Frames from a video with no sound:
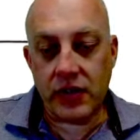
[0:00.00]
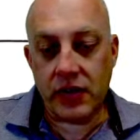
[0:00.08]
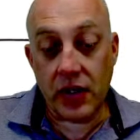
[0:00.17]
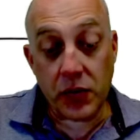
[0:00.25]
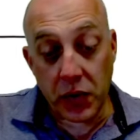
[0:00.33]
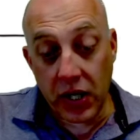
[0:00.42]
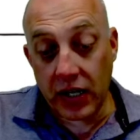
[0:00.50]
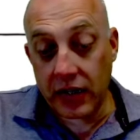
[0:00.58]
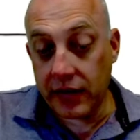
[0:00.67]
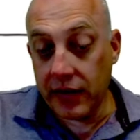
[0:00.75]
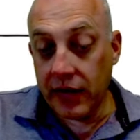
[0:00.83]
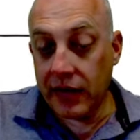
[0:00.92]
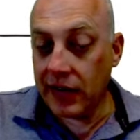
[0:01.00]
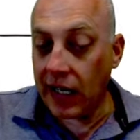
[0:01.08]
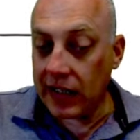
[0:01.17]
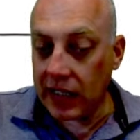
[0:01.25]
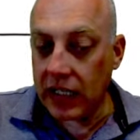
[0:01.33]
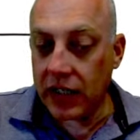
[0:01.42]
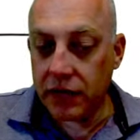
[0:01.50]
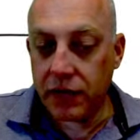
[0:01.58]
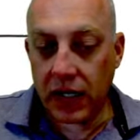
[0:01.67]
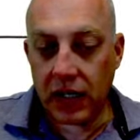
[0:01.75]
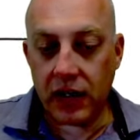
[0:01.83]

These were not nonlinear finite